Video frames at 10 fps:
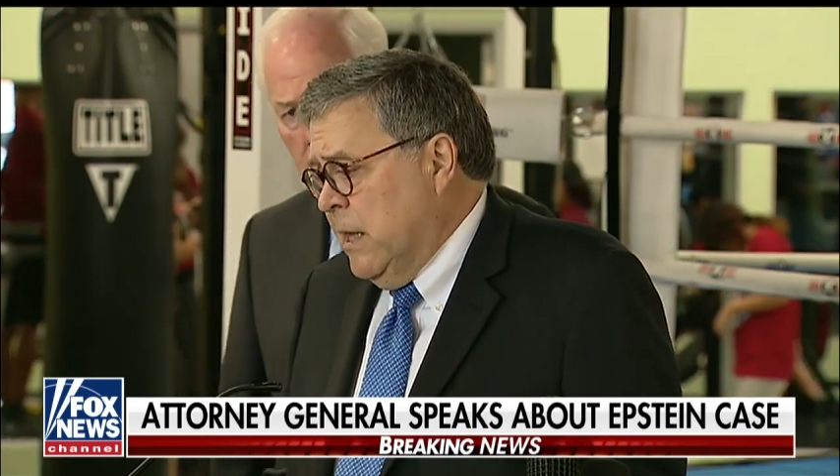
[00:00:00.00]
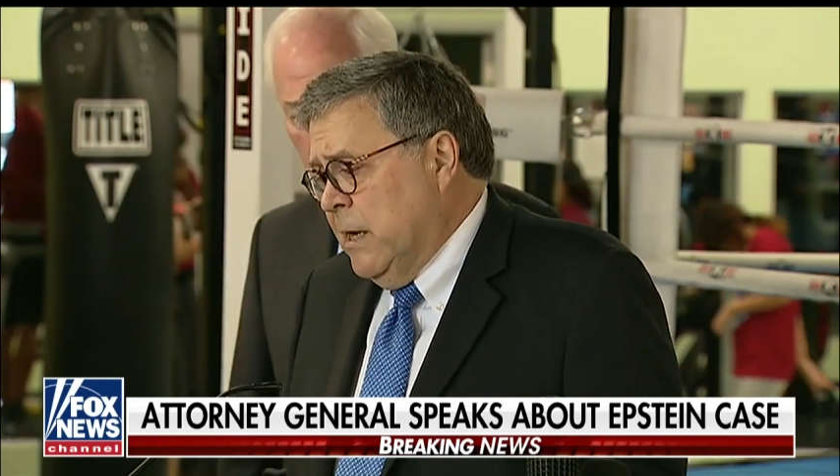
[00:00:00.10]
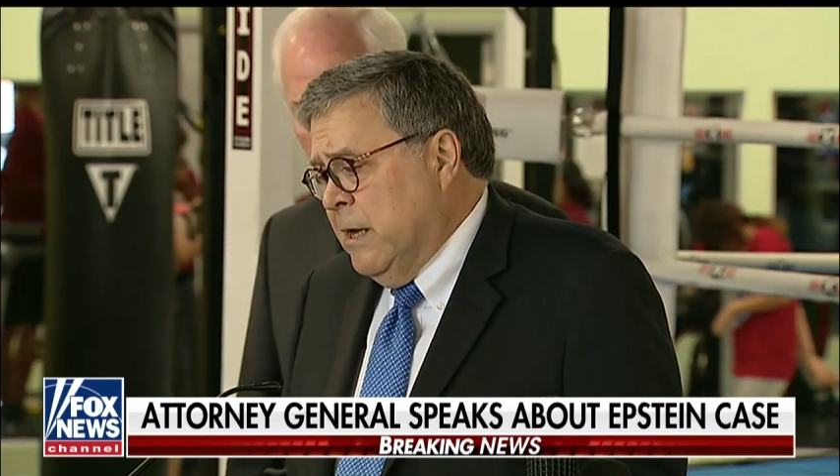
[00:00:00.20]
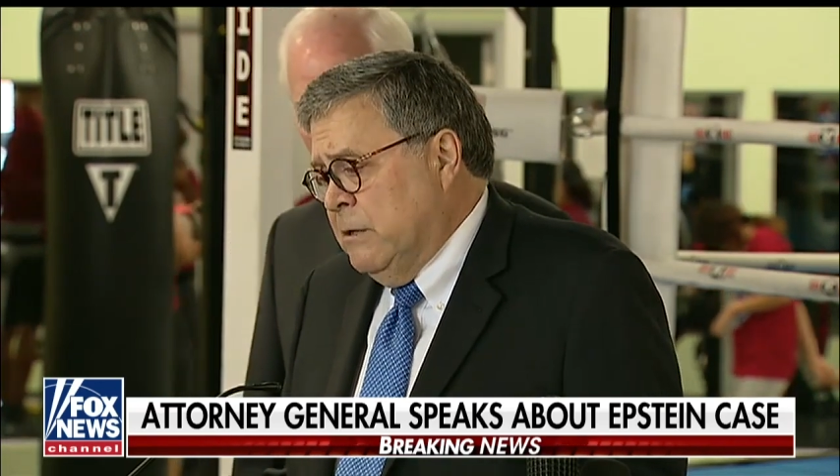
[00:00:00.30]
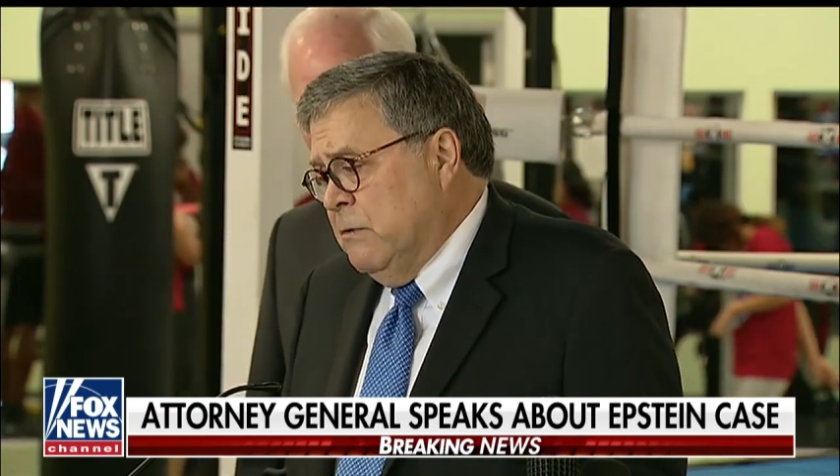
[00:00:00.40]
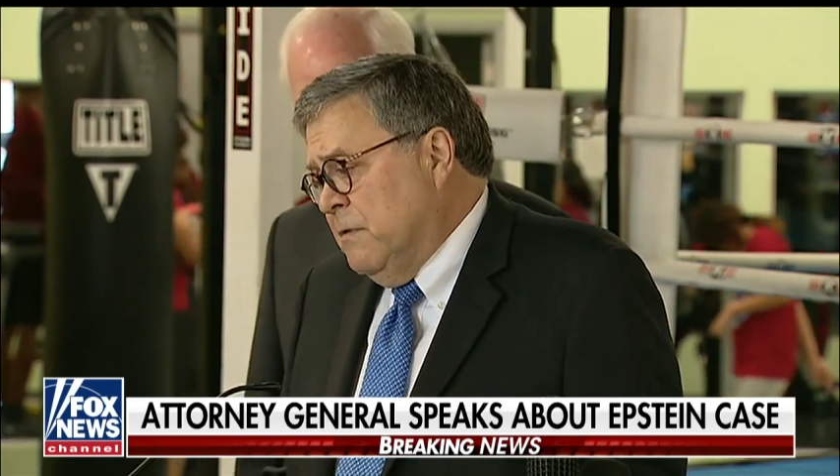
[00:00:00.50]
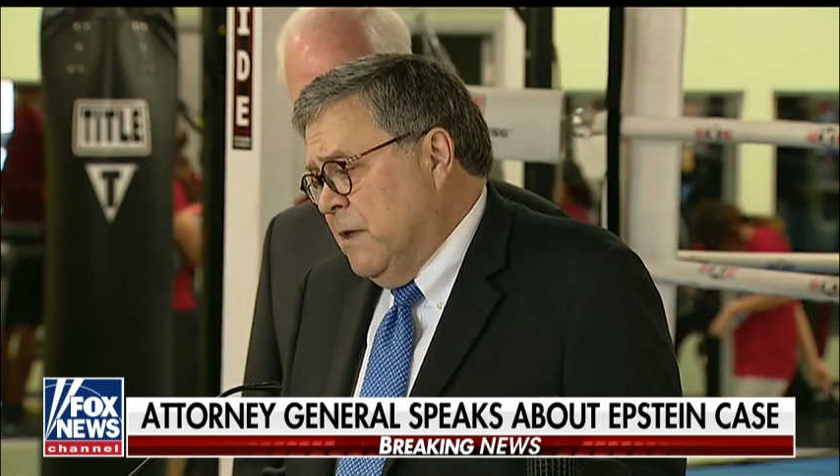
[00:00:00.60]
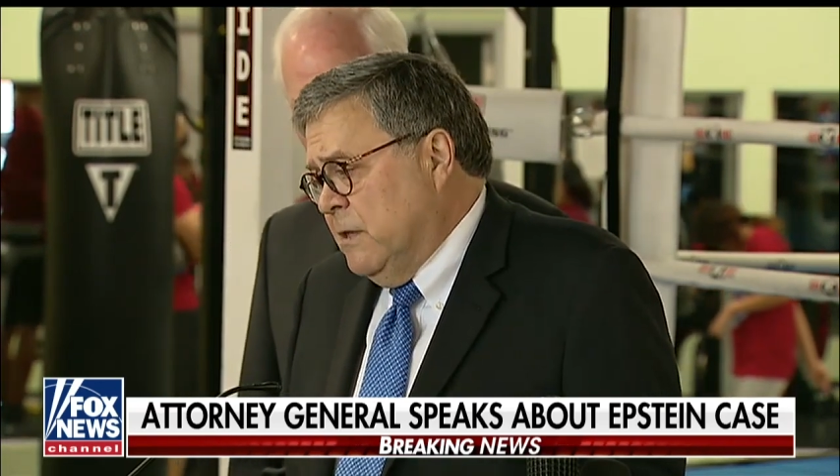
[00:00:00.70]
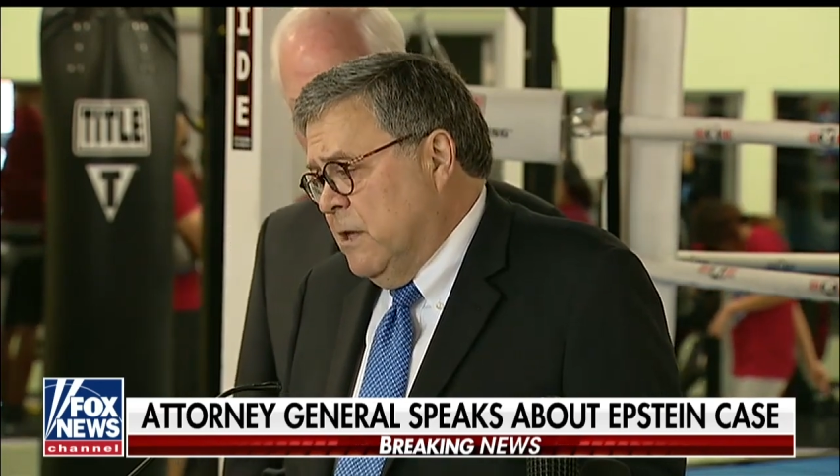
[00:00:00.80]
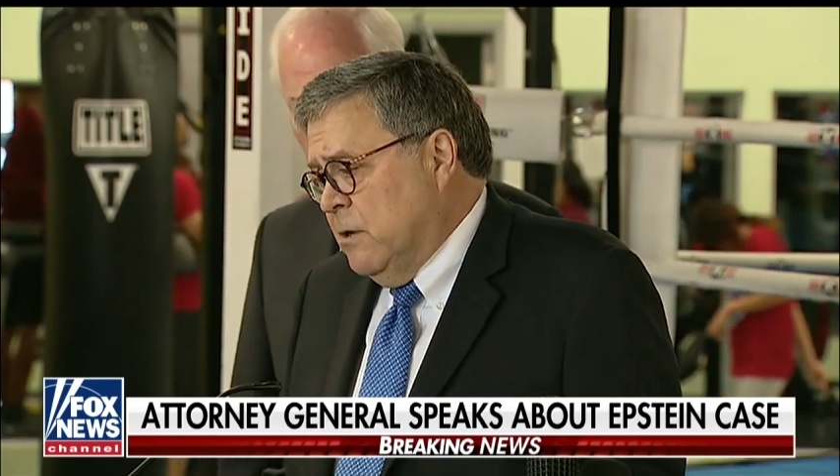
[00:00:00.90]
and I do
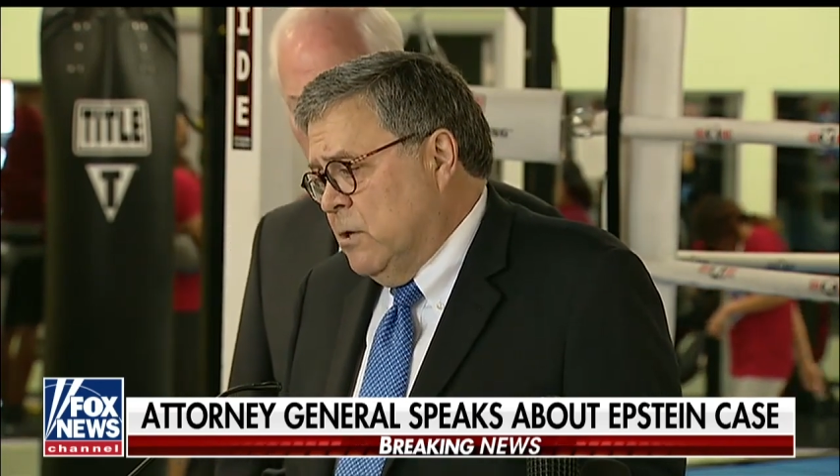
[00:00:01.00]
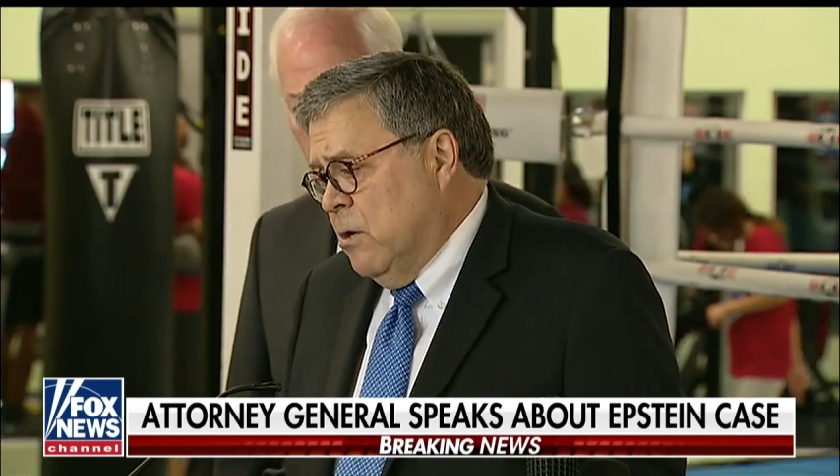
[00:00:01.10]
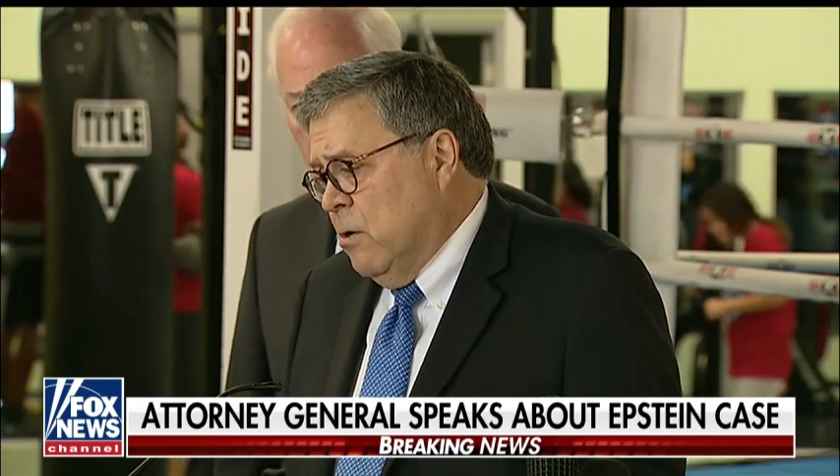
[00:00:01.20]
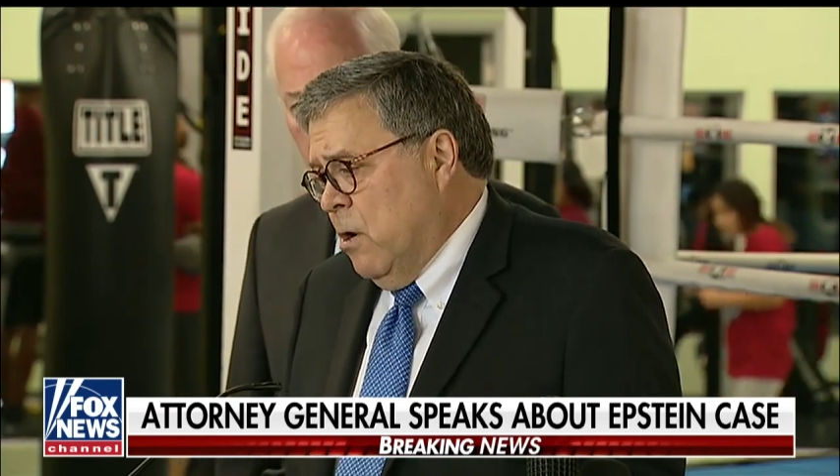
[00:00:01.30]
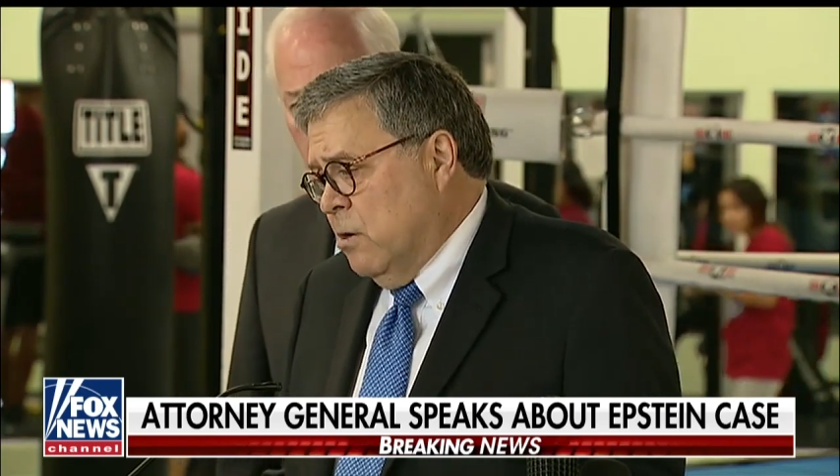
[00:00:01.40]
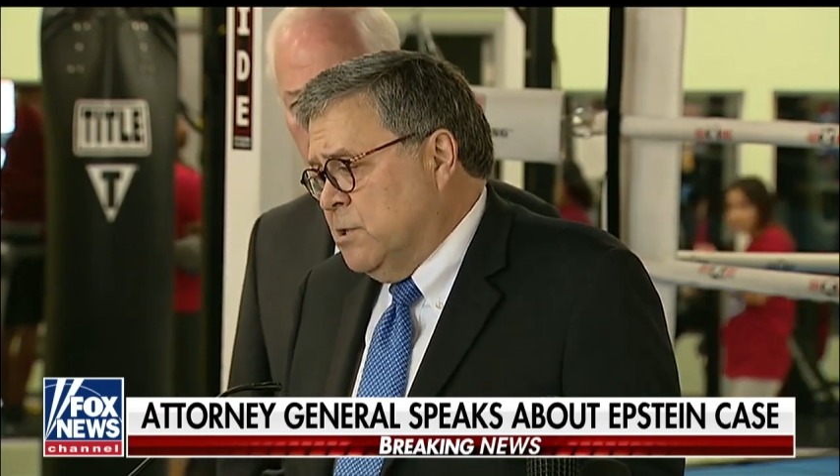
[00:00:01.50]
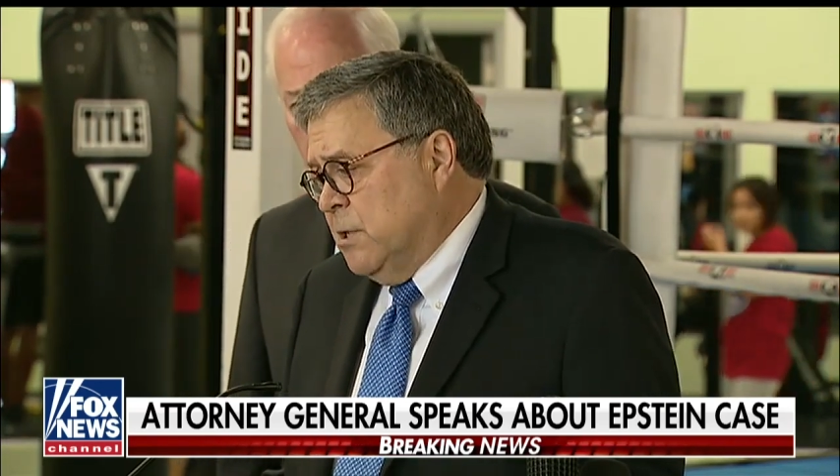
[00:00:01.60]
think that there are